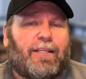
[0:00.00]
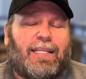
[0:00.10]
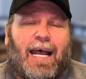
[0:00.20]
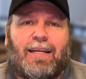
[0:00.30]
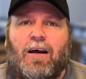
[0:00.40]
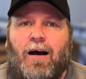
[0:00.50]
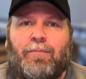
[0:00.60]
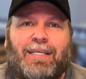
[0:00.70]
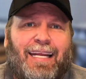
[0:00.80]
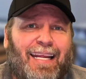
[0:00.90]
that that
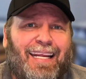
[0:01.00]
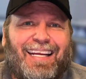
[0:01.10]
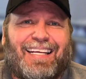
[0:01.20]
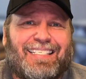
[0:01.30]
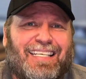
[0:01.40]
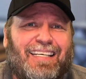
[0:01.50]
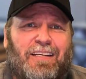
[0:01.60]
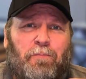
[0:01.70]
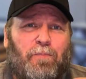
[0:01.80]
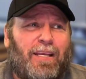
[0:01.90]
nominee is
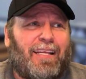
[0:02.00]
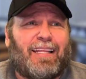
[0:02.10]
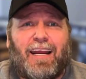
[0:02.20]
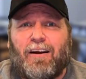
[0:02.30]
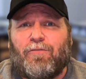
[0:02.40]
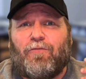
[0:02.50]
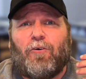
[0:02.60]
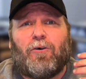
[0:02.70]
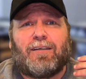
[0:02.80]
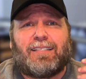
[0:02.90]
going to be there
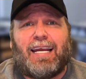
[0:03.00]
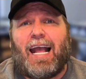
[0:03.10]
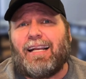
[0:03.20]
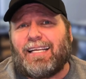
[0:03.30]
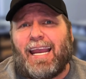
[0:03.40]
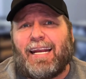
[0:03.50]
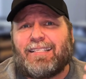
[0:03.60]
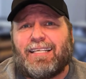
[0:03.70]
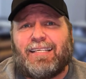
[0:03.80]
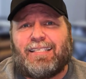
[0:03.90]
for
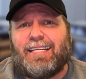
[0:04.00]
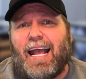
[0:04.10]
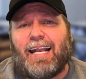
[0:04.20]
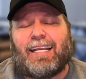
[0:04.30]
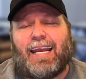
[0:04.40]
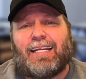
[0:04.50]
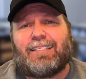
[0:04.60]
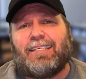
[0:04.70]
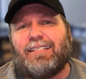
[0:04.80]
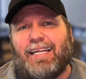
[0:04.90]
decades and
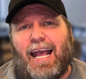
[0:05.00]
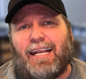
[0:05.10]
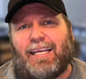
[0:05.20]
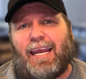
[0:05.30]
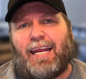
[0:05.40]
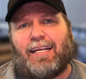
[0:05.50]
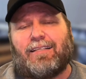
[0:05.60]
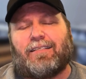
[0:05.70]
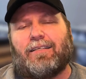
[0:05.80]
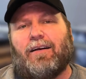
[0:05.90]
decades and
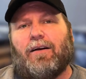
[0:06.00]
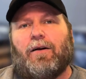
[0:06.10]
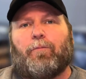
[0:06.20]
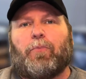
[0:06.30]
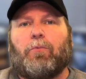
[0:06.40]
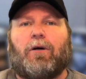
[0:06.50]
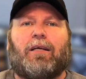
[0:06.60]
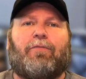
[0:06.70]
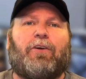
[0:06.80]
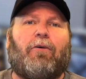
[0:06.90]
decades.
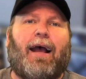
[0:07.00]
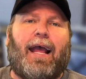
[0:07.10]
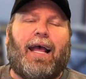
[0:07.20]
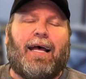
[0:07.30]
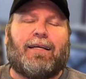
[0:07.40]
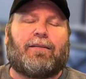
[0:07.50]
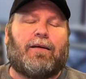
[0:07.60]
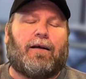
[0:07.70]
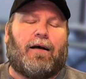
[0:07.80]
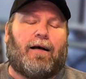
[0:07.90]
Well, if you
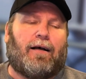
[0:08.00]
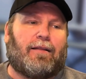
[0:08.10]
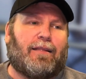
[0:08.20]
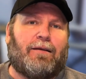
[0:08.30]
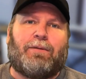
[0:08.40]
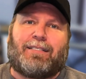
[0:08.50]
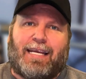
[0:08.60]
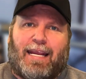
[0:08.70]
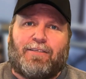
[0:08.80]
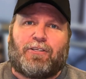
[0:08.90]
had
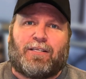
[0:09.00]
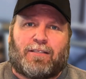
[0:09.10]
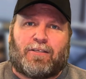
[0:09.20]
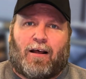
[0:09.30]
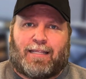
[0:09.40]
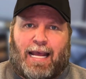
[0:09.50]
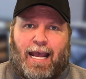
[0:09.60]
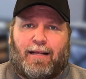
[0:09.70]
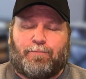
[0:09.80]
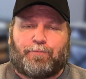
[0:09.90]
limitations on
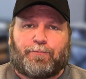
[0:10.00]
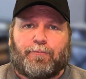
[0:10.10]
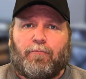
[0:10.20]
that,